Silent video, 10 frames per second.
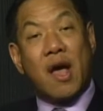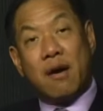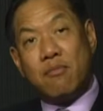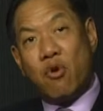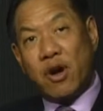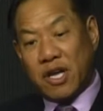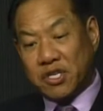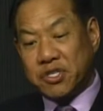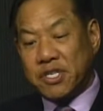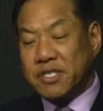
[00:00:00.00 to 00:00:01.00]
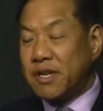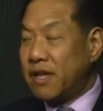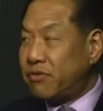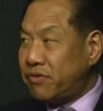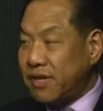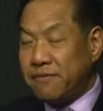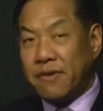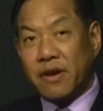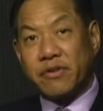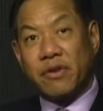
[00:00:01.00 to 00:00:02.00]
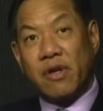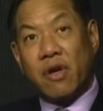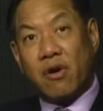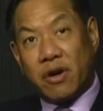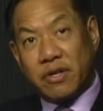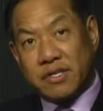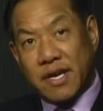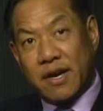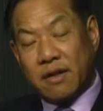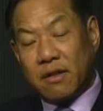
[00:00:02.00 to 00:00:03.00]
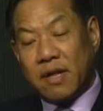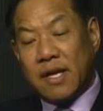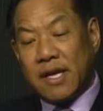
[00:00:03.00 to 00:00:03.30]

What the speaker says: A mortgage is another defect on the title.